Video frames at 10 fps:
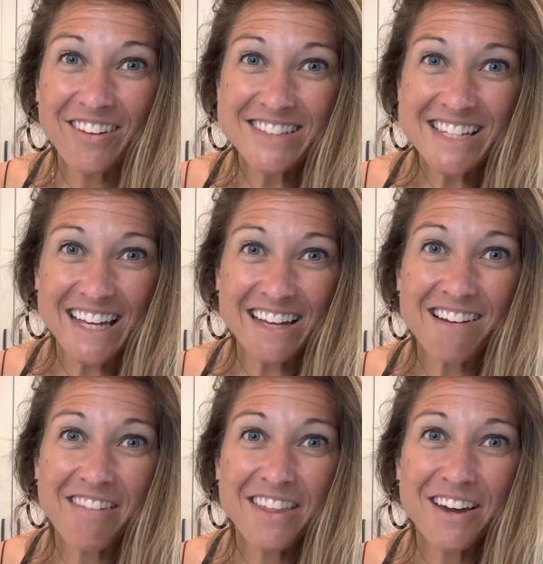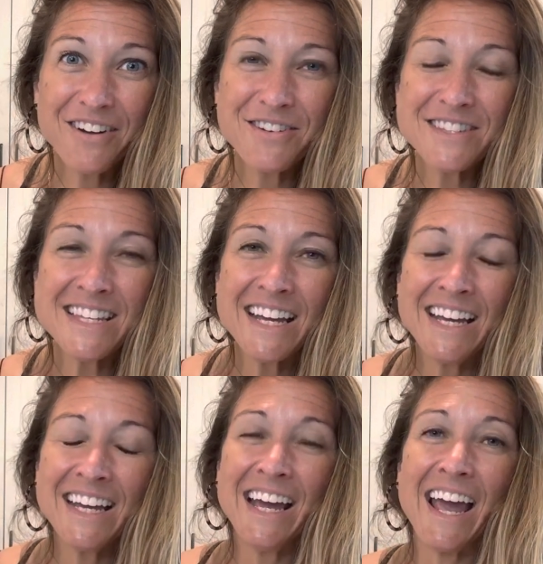dig in on those.
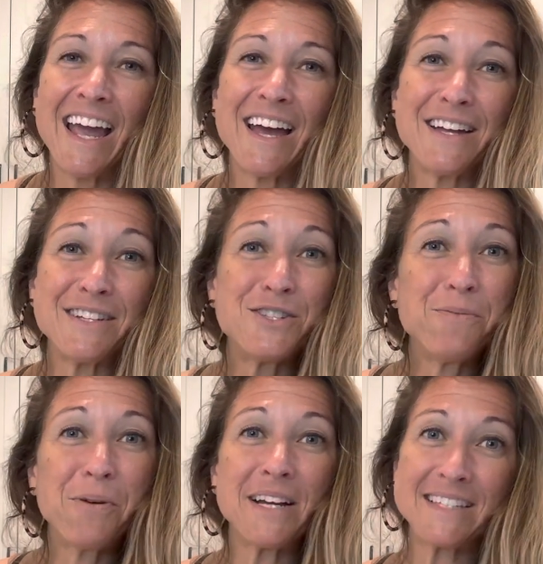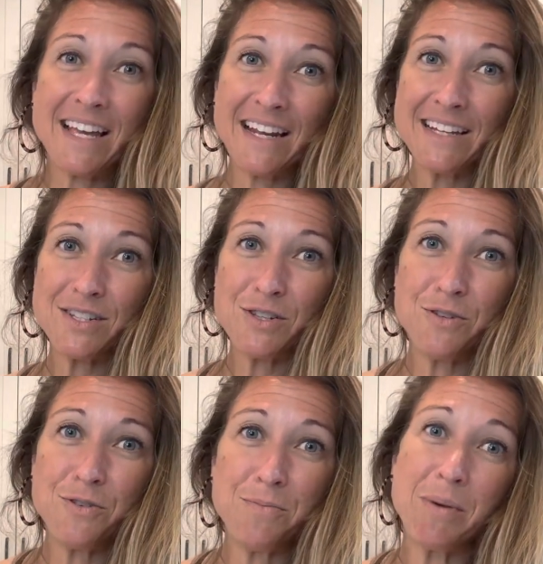And super excited
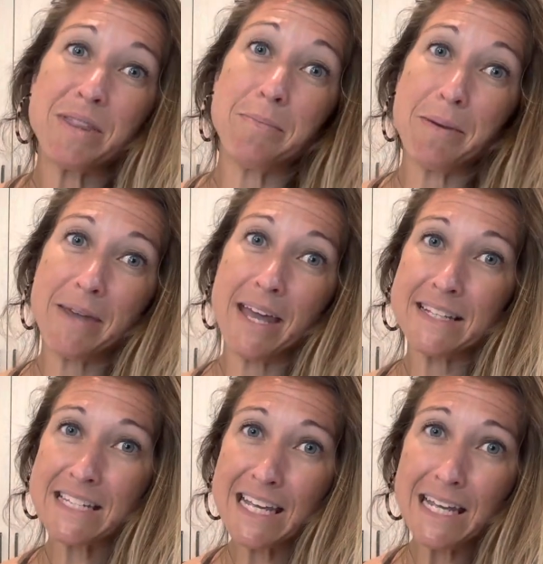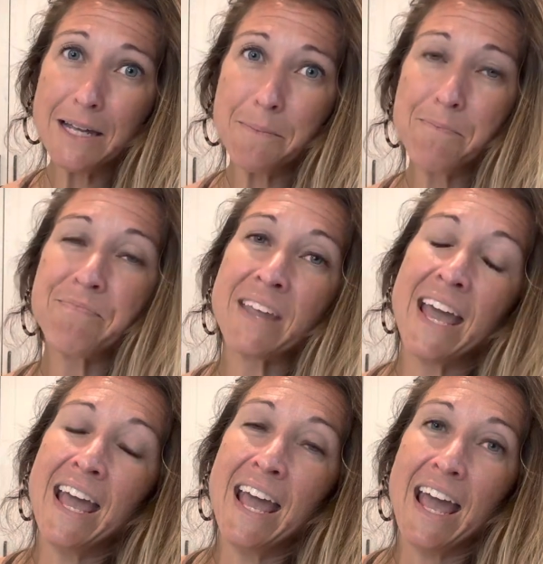to be with the BPN team
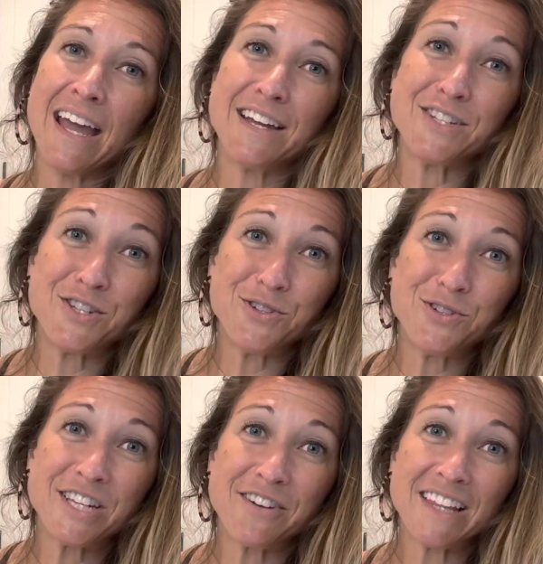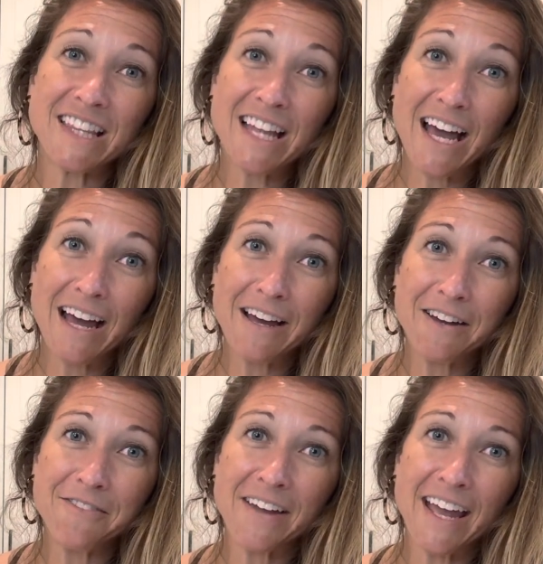and to share the
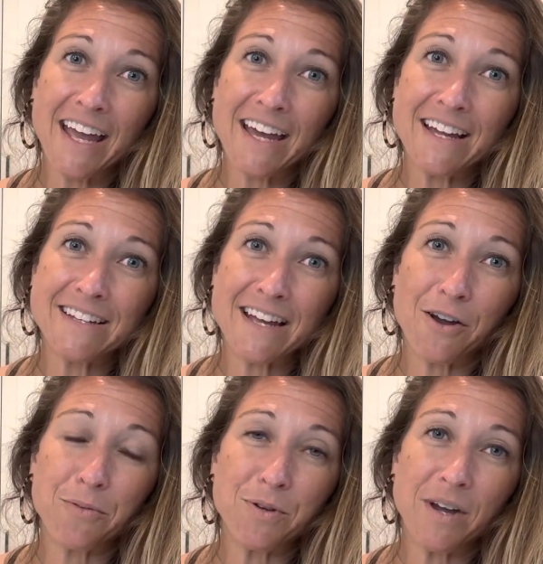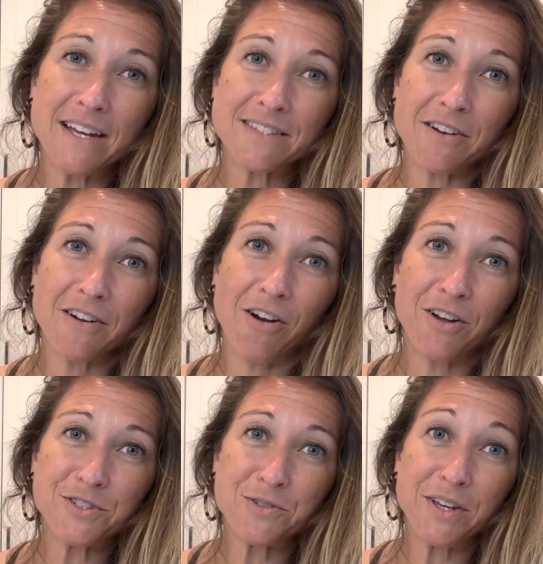love. And I hope you guys are
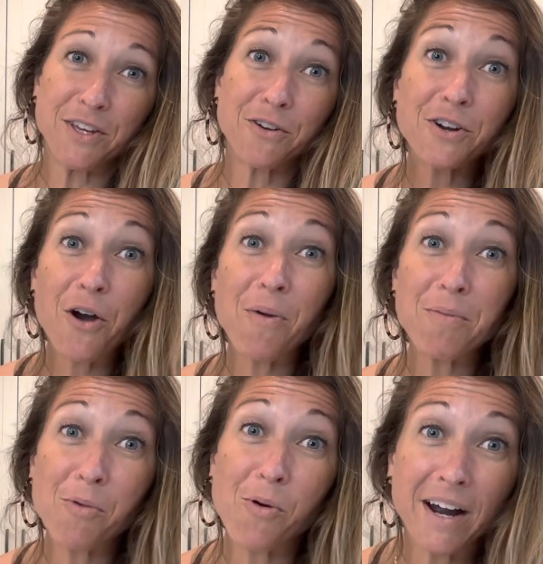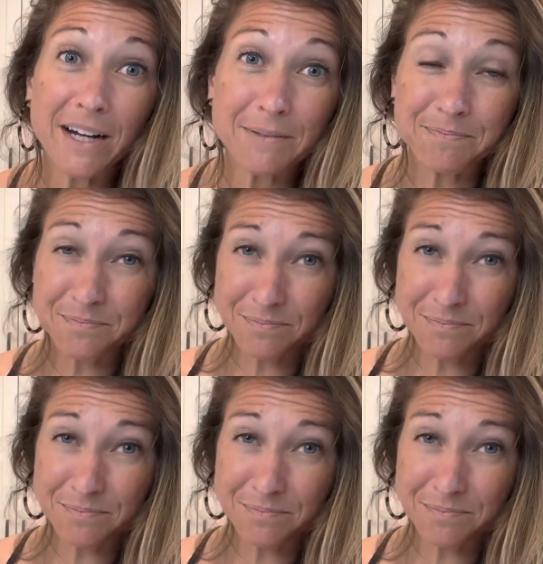all doing your Go One More